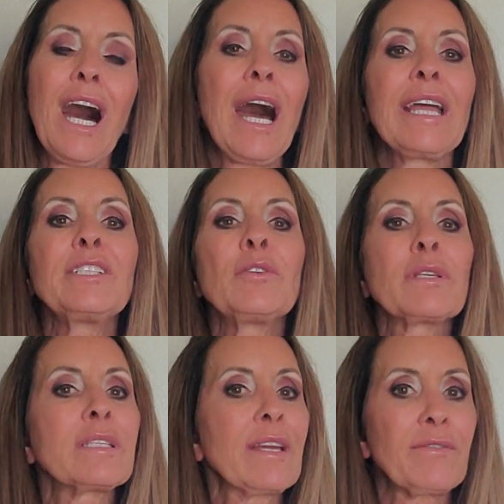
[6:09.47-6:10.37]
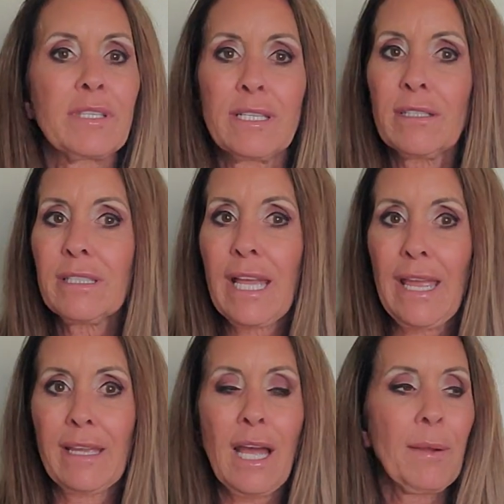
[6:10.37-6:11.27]
I do this every single
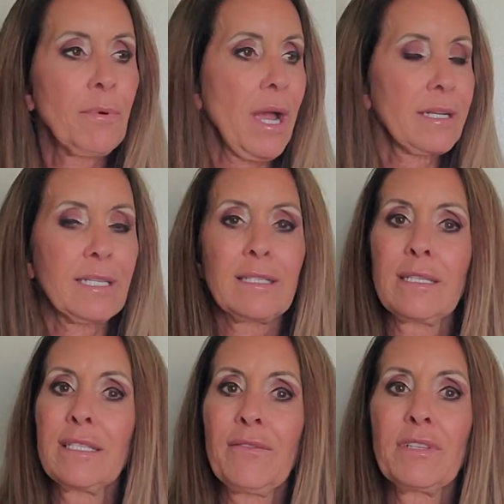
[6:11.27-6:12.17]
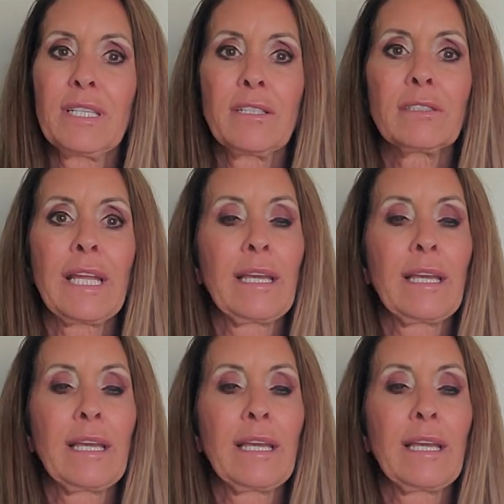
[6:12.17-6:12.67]
day. I practice this every single day,